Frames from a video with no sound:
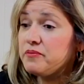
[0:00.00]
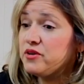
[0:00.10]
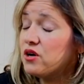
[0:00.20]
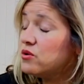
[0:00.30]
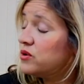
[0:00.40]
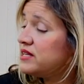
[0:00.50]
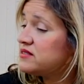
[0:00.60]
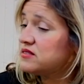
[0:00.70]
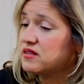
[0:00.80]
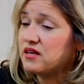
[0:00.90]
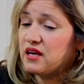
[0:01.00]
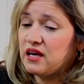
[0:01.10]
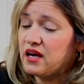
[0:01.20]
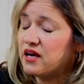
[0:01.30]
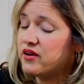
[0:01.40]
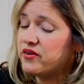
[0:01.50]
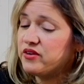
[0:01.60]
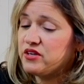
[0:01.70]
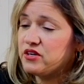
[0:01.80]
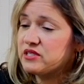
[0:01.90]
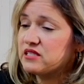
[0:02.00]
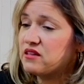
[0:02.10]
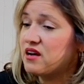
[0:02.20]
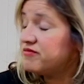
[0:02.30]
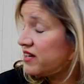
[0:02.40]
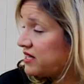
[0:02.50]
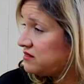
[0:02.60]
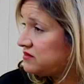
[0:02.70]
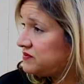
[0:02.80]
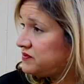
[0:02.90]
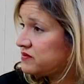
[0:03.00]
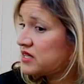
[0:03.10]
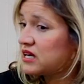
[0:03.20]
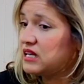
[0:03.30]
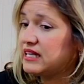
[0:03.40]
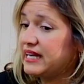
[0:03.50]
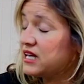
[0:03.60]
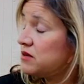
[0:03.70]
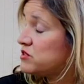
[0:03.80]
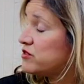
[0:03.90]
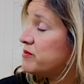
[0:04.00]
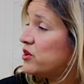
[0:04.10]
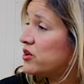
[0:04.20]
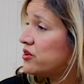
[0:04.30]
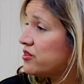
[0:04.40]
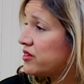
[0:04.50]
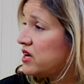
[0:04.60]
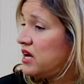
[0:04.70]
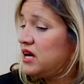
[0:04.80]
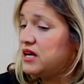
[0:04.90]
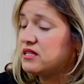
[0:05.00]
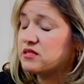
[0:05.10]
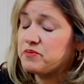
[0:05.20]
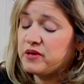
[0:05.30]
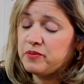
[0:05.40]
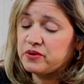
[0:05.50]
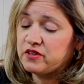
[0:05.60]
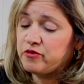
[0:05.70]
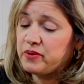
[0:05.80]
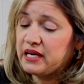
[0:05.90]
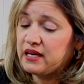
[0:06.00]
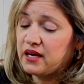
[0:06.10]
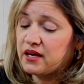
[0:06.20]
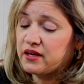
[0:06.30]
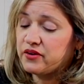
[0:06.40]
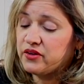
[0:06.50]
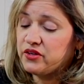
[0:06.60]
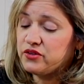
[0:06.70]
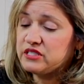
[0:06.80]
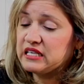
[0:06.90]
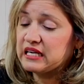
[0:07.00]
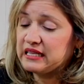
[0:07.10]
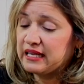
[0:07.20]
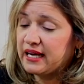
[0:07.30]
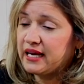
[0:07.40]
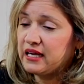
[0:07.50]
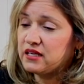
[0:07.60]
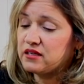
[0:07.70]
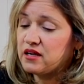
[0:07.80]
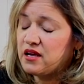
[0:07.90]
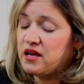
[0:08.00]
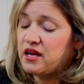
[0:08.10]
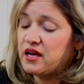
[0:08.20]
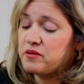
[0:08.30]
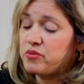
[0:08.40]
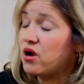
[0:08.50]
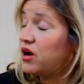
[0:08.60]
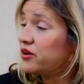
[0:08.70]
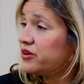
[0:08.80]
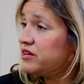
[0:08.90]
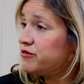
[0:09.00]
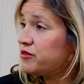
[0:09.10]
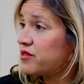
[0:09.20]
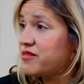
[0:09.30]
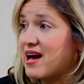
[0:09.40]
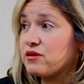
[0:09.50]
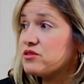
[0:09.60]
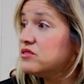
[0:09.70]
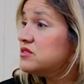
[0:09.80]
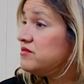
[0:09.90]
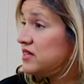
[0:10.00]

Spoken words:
No, it's a lot of fun. Clay comes from the earth. People have been using clay and pottery for thousands of